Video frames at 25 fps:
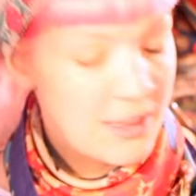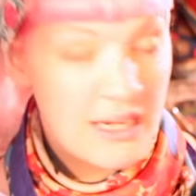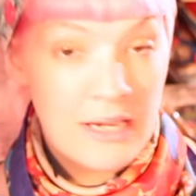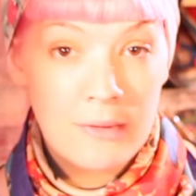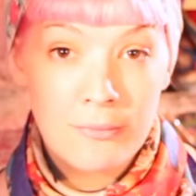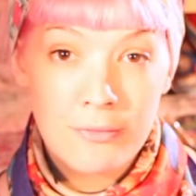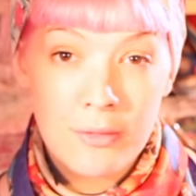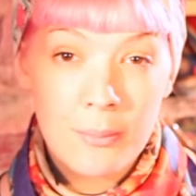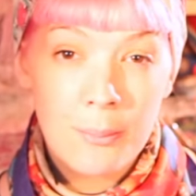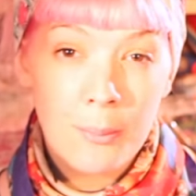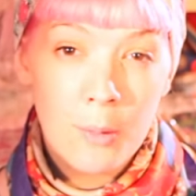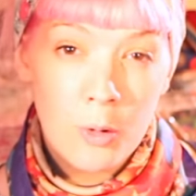
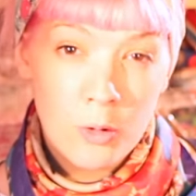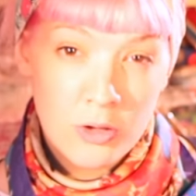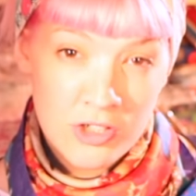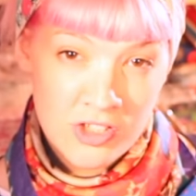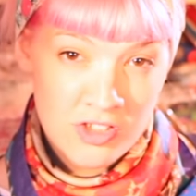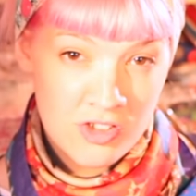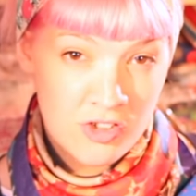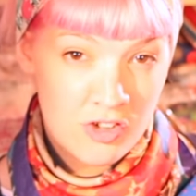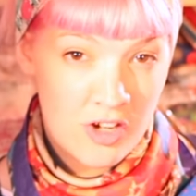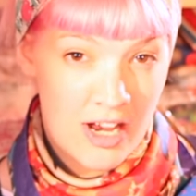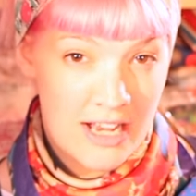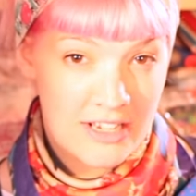even more
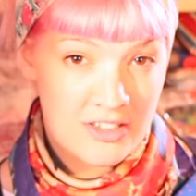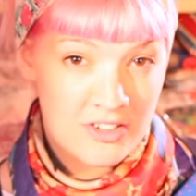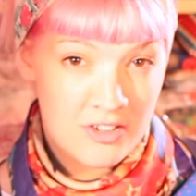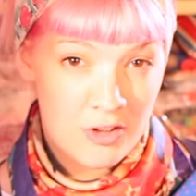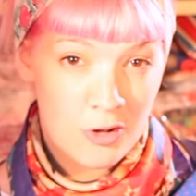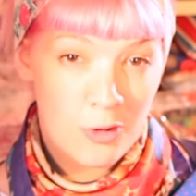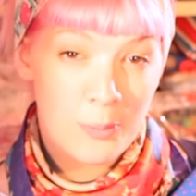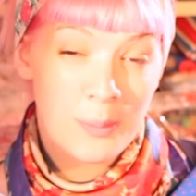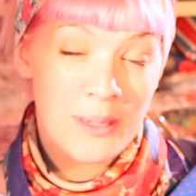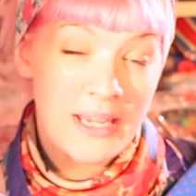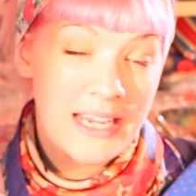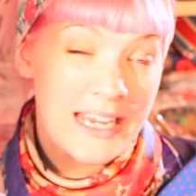stretch,
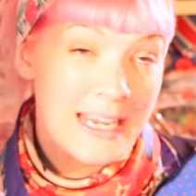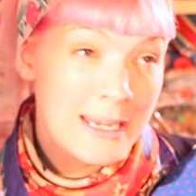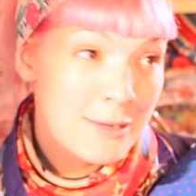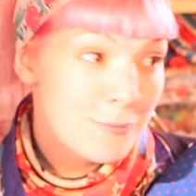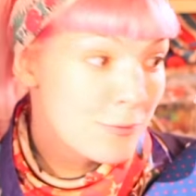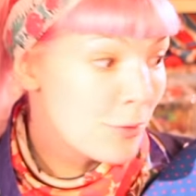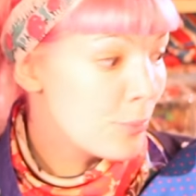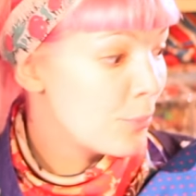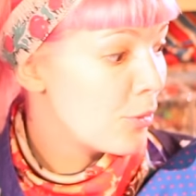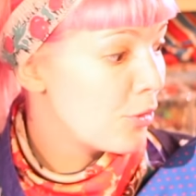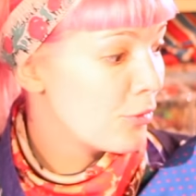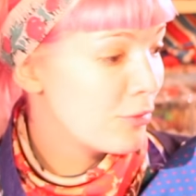so it'll be
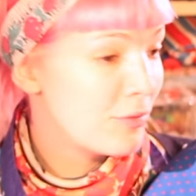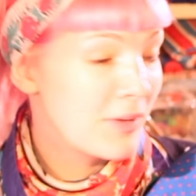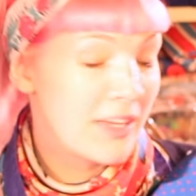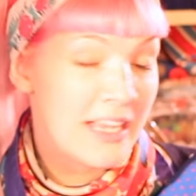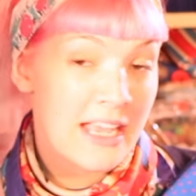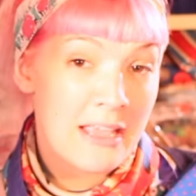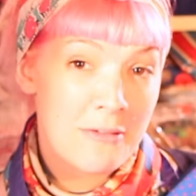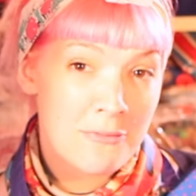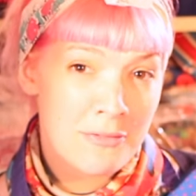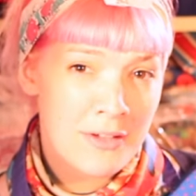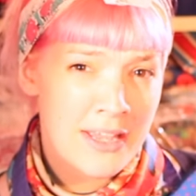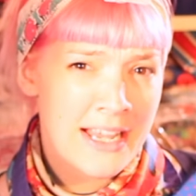even more
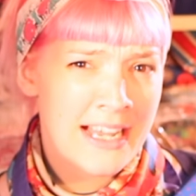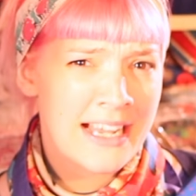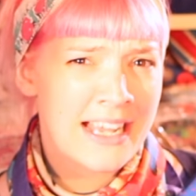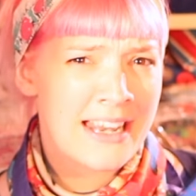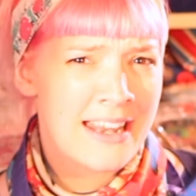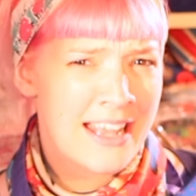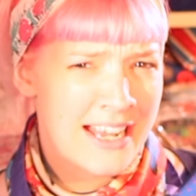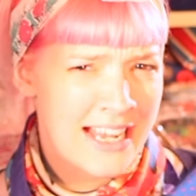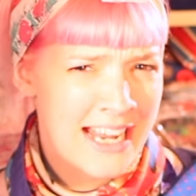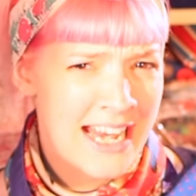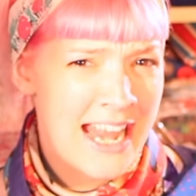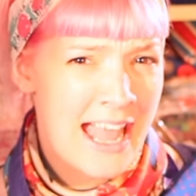forgiving
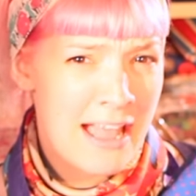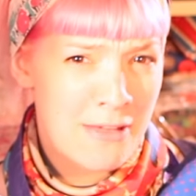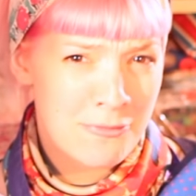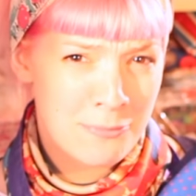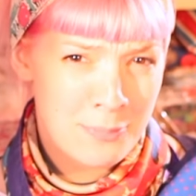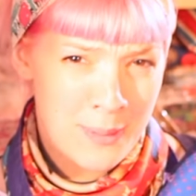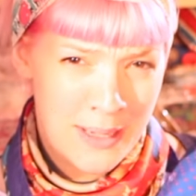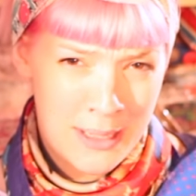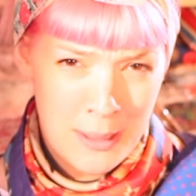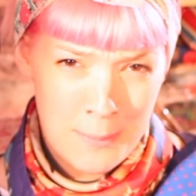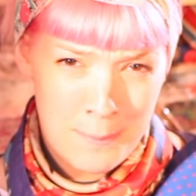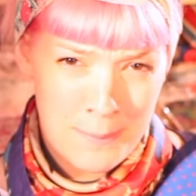and I can
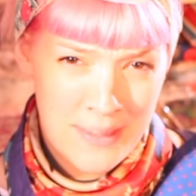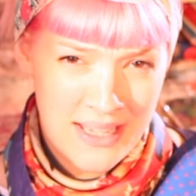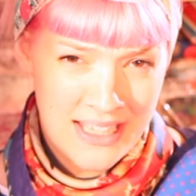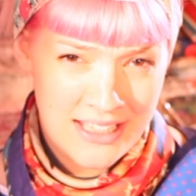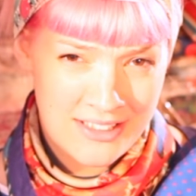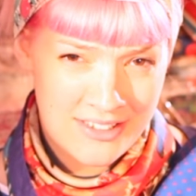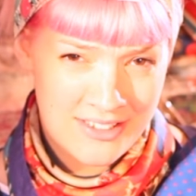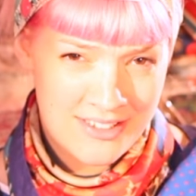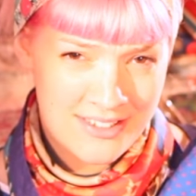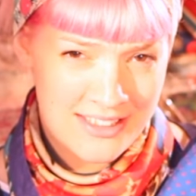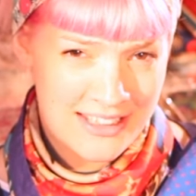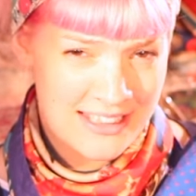have bigger
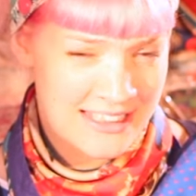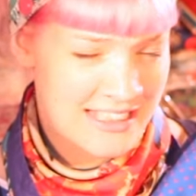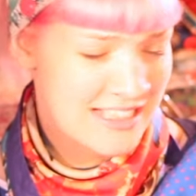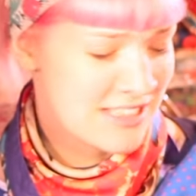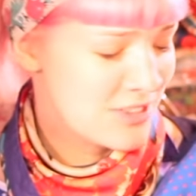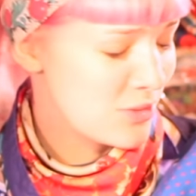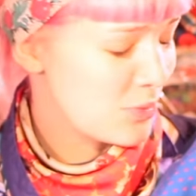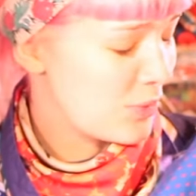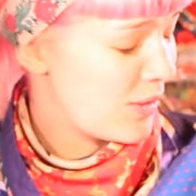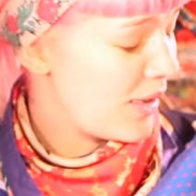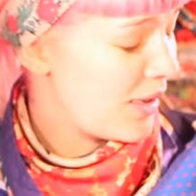meals in this